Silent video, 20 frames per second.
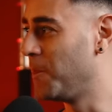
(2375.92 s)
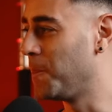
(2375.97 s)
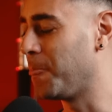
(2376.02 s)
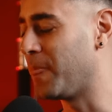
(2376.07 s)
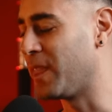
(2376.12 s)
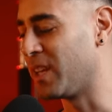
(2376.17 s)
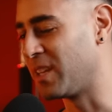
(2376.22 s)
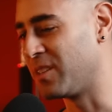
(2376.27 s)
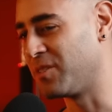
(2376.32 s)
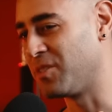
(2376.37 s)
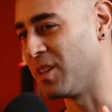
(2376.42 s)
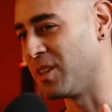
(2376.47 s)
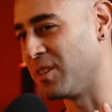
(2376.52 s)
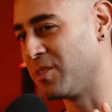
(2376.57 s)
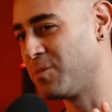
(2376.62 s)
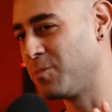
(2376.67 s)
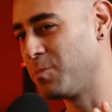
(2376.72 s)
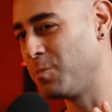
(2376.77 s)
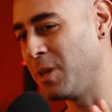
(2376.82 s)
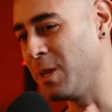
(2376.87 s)
the
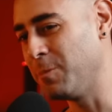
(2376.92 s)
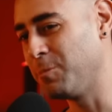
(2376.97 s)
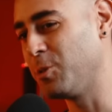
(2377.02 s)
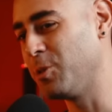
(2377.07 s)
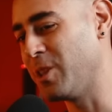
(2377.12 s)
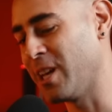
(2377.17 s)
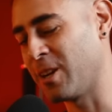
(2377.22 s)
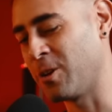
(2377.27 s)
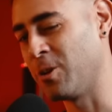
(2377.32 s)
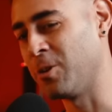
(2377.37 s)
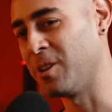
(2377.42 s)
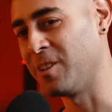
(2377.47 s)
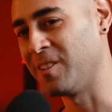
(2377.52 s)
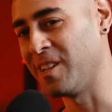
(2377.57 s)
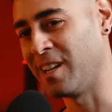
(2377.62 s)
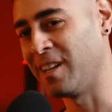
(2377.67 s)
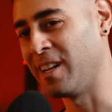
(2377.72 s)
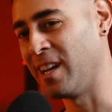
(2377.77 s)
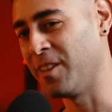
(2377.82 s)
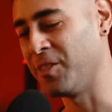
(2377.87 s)
people that go to
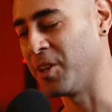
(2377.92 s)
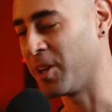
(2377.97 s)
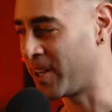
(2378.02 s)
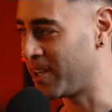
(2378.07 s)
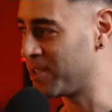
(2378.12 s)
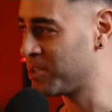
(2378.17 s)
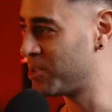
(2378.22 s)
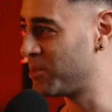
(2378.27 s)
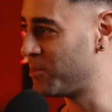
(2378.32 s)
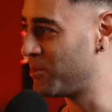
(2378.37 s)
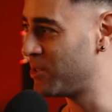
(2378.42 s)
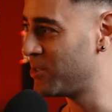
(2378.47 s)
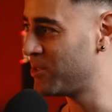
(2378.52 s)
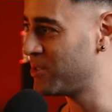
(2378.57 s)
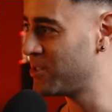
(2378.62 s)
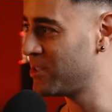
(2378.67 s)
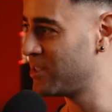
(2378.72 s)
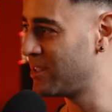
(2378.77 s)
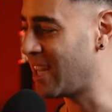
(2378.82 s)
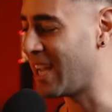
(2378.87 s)
Nana, the
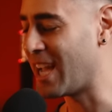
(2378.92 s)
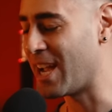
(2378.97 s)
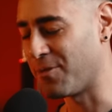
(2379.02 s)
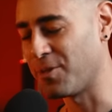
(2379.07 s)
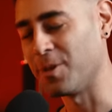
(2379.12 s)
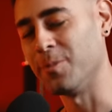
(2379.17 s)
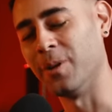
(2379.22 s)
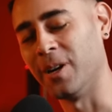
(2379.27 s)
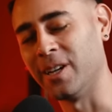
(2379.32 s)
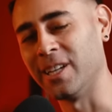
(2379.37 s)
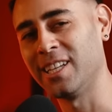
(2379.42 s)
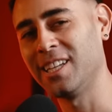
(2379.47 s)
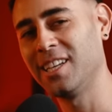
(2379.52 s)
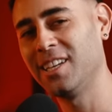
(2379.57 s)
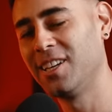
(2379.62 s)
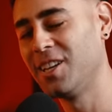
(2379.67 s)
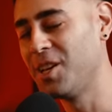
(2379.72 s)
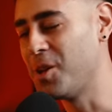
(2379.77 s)
customers, not everybody,